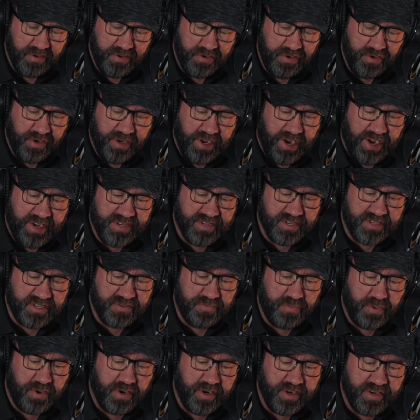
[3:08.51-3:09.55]
you guys
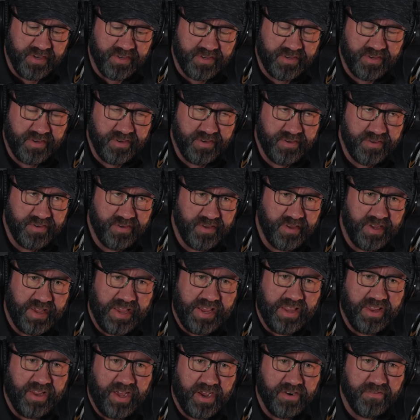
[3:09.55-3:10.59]
experienced
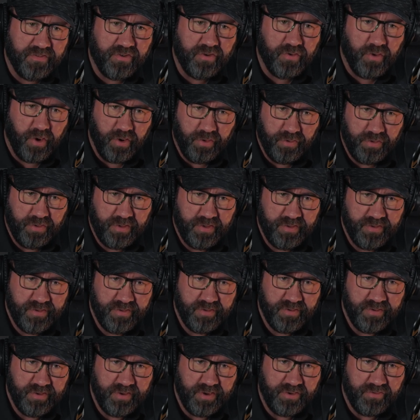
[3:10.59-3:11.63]
a lot of growth
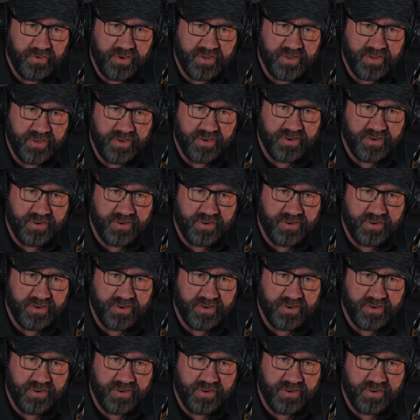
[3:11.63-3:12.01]
in recent